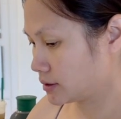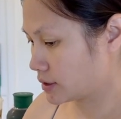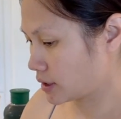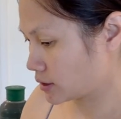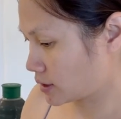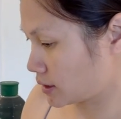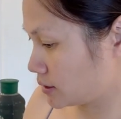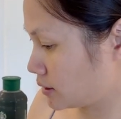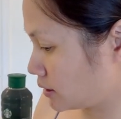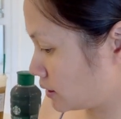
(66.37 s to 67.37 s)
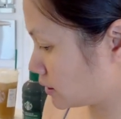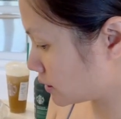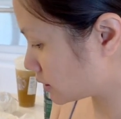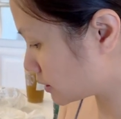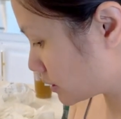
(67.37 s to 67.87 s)
Let's test it.
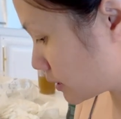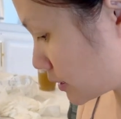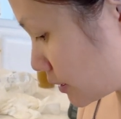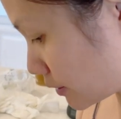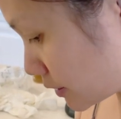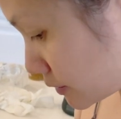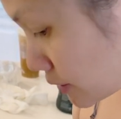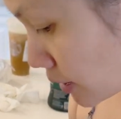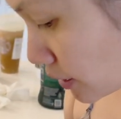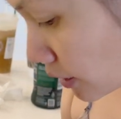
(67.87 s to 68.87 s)
This, the